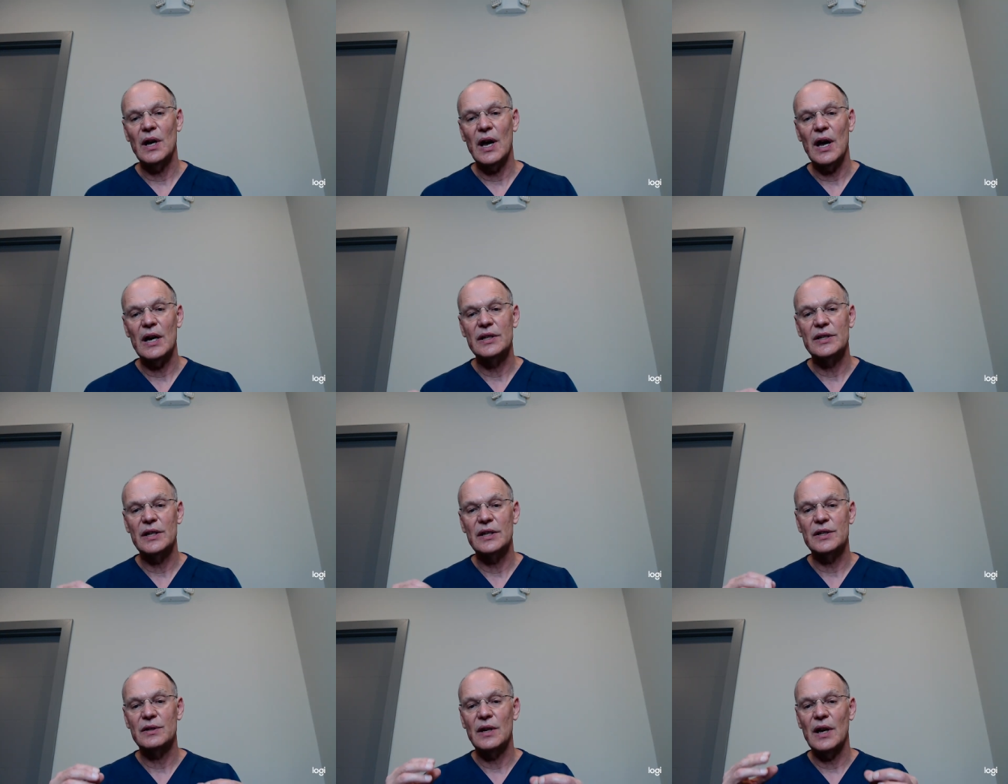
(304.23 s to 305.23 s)

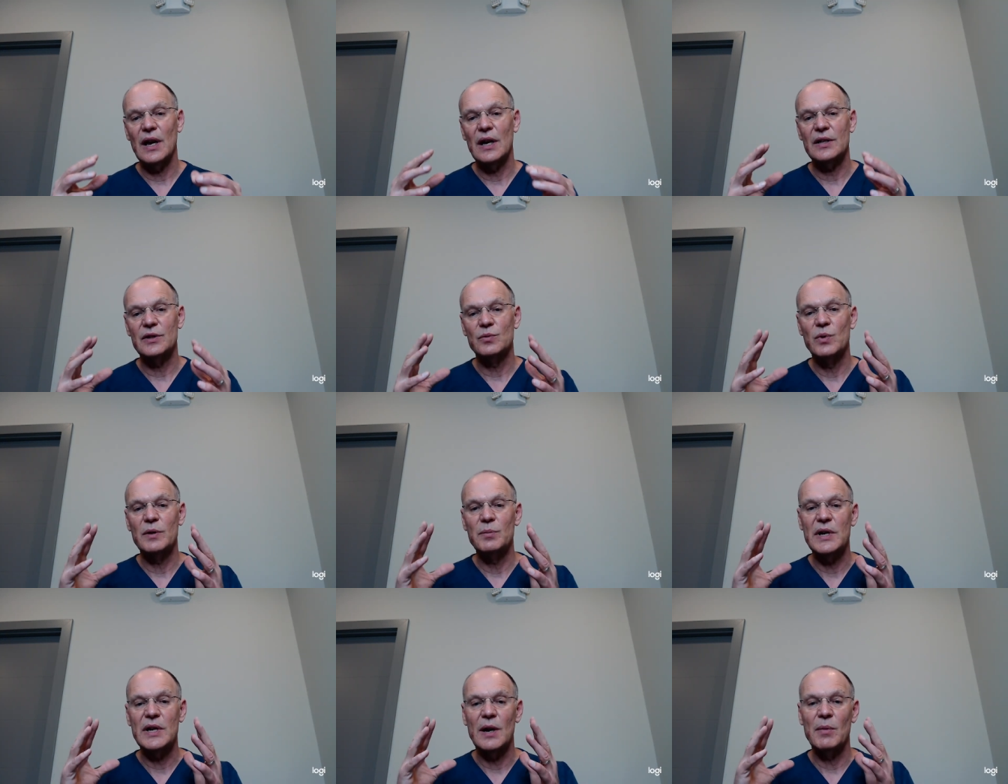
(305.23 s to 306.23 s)
as we
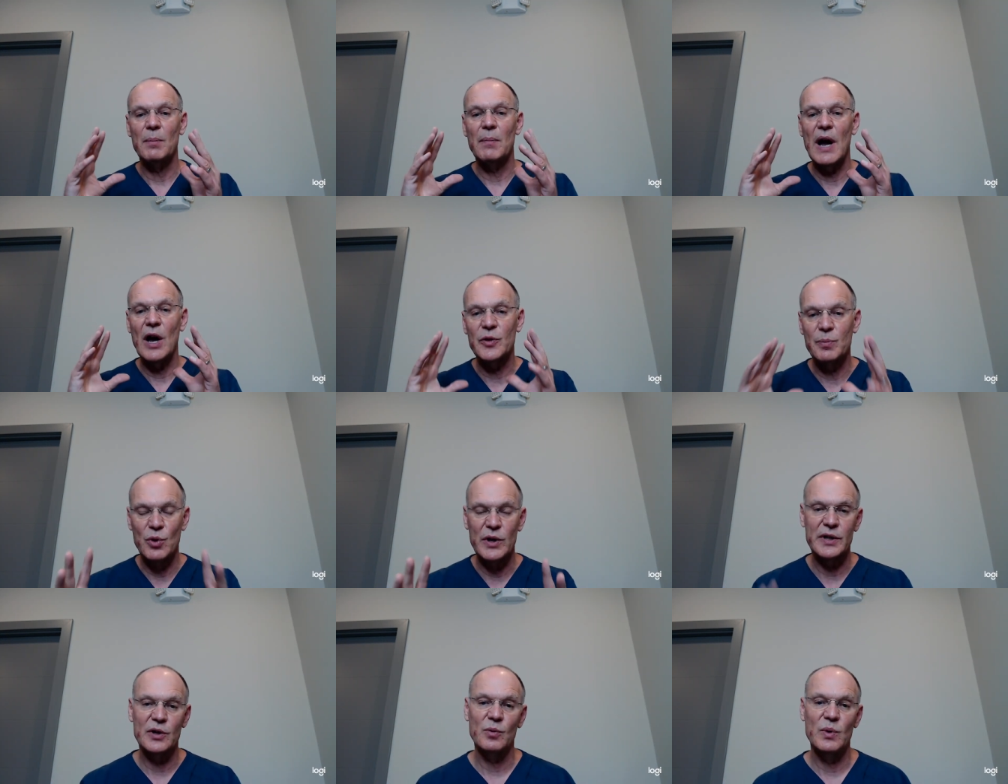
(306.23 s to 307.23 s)
become a mouth
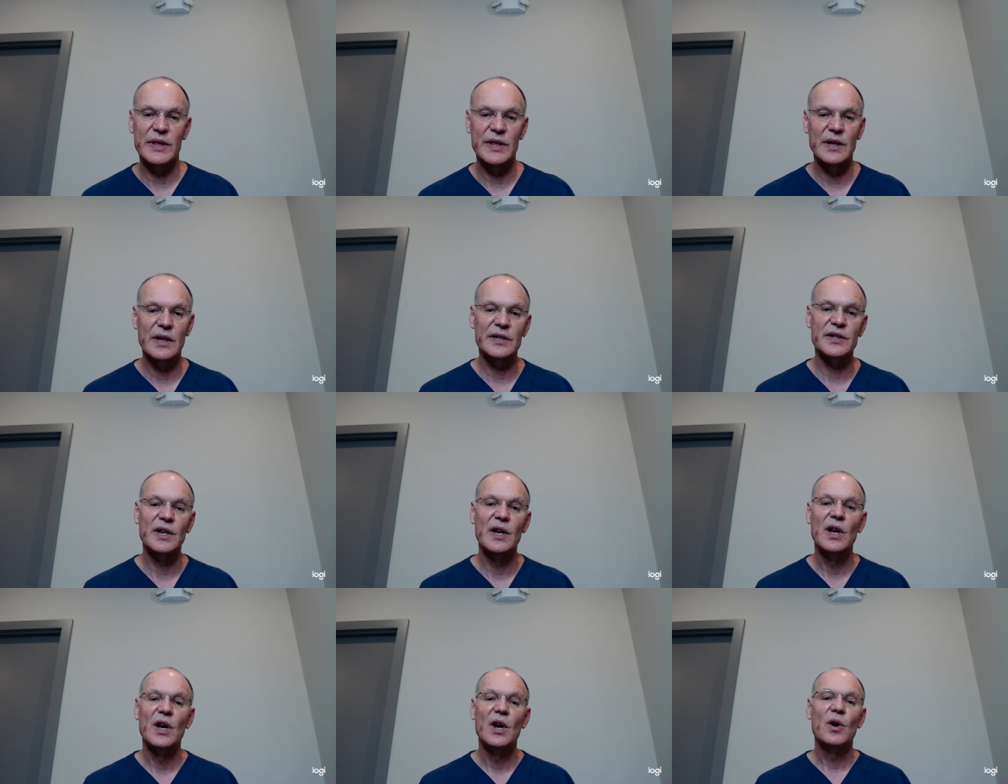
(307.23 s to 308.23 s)
breather with this,
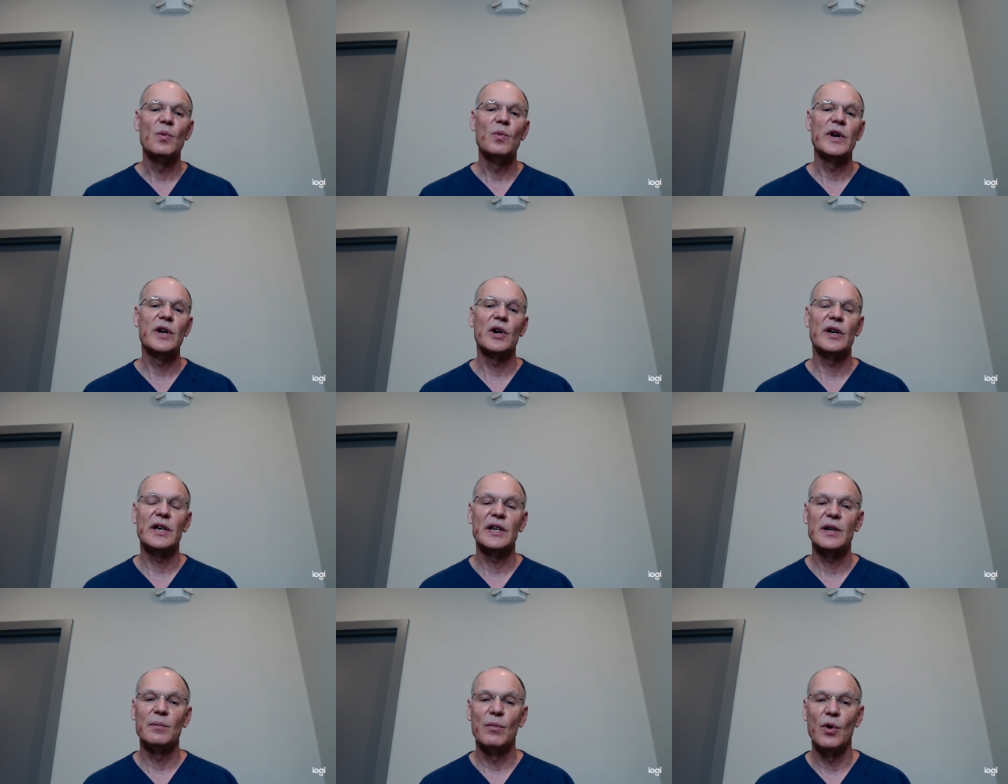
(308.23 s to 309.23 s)
we are
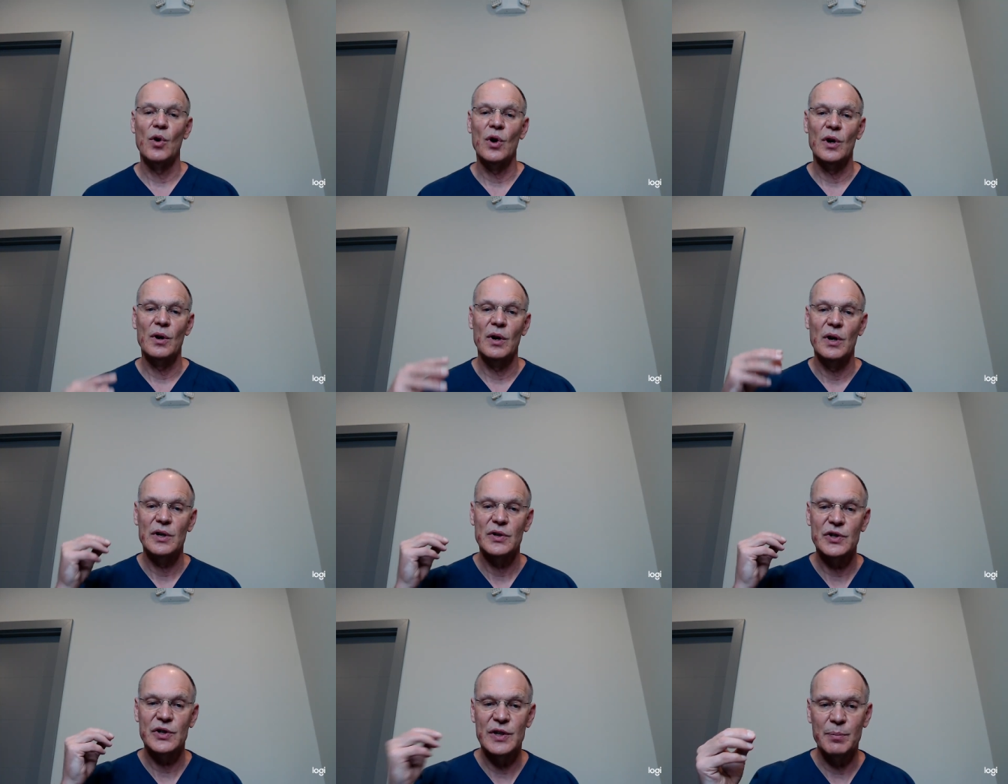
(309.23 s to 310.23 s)
getting more
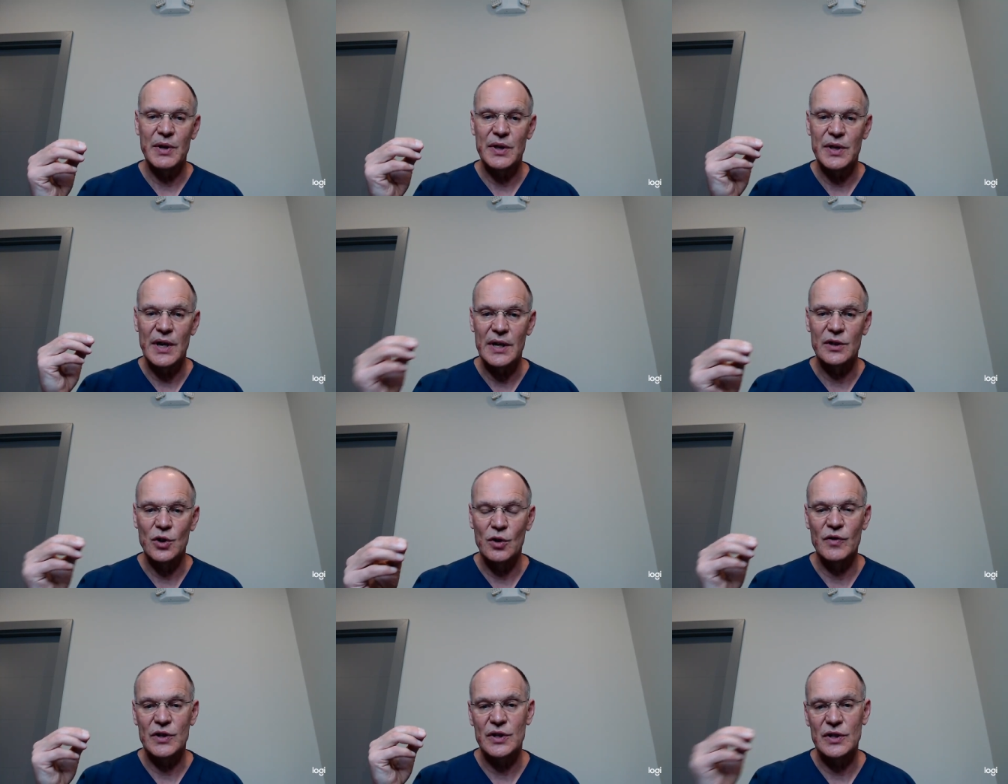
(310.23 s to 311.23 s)
sympathetic
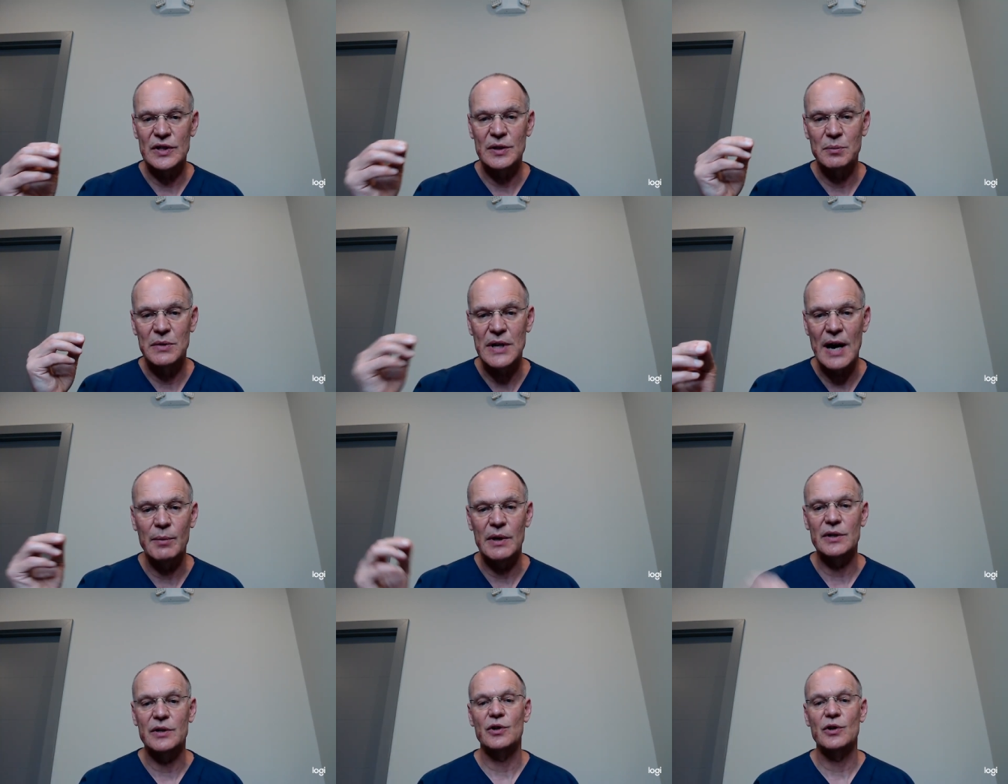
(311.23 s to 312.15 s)
nervous system dominance.